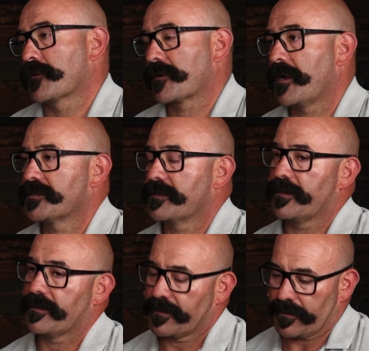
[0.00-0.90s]

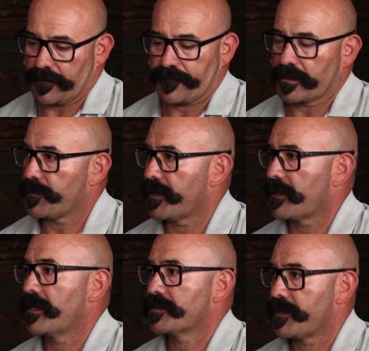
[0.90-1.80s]
the frustrated
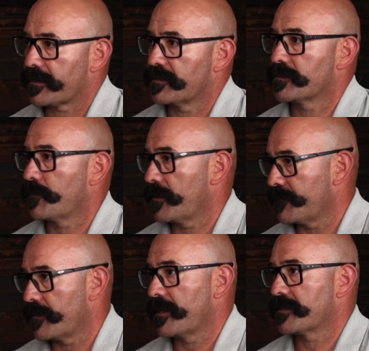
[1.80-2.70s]
contractors or
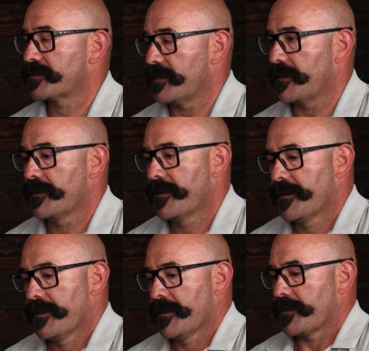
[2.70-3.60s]
whatever else, the
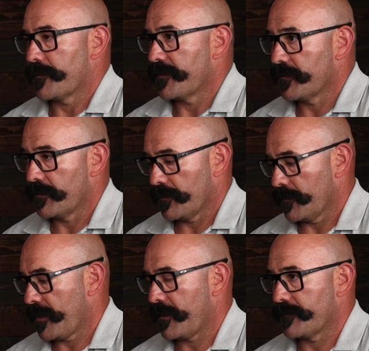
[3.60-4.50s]

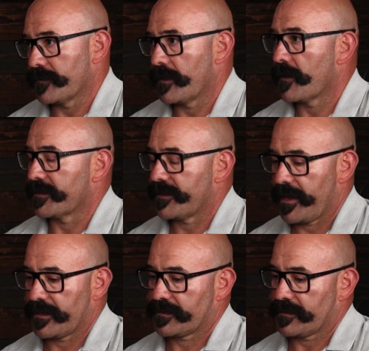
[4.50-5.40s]
review, however long it
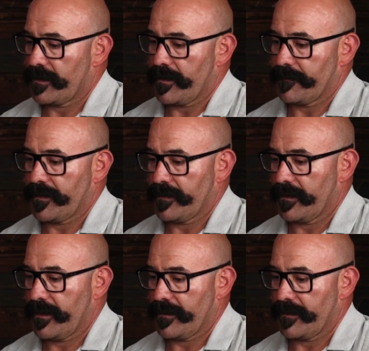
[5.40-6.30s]
takes,
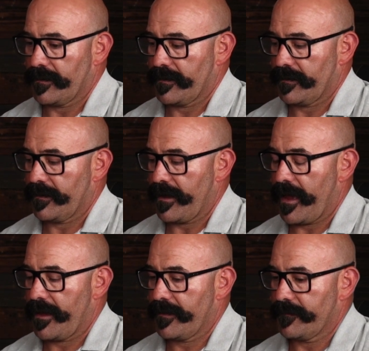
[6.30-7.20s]
and
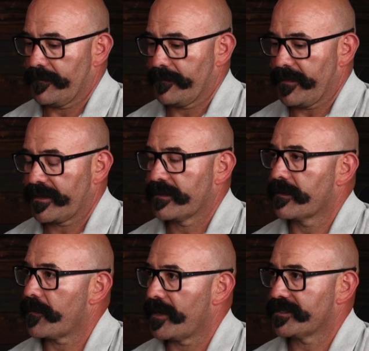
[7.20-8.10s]
making
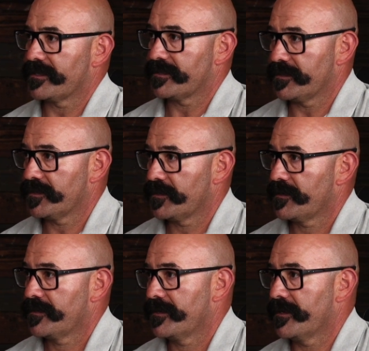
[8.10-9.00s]
the process easier
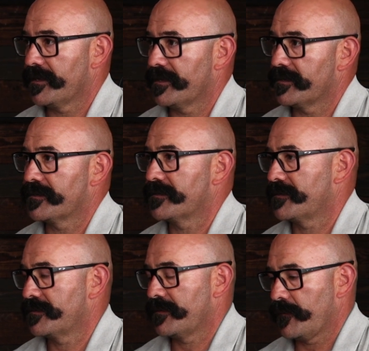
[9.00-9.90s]

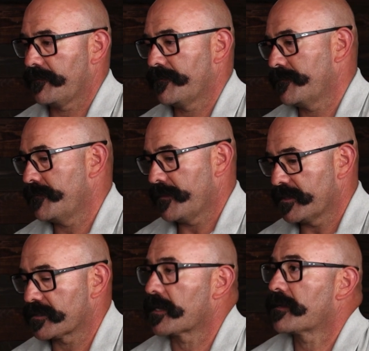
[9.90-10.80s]
is
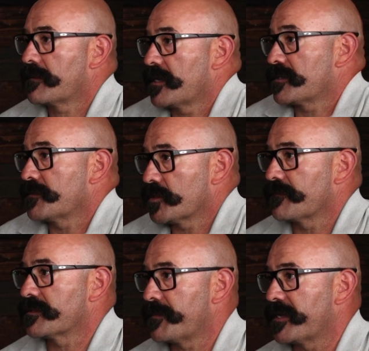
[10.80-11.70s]
a customer
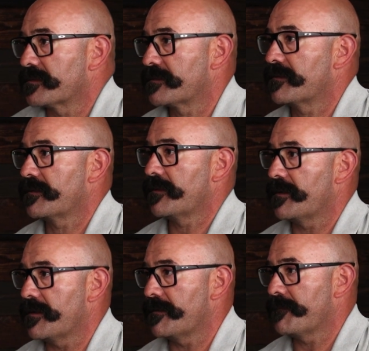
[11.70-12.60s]
service based
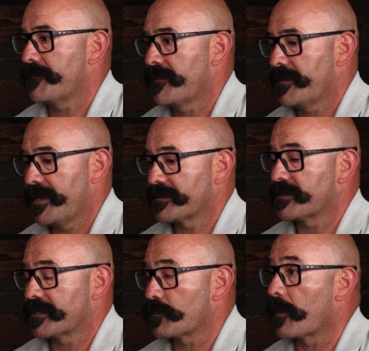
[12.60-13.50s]

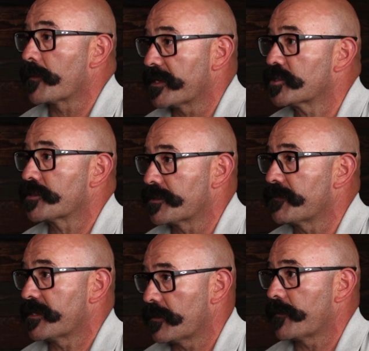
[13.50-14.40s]
entity is what we should
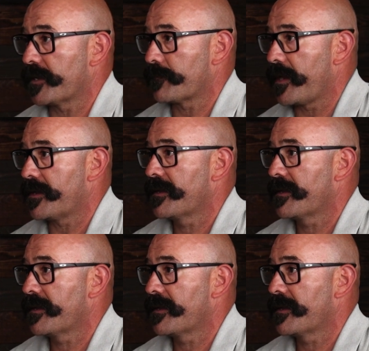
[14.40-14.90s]
be doing, right?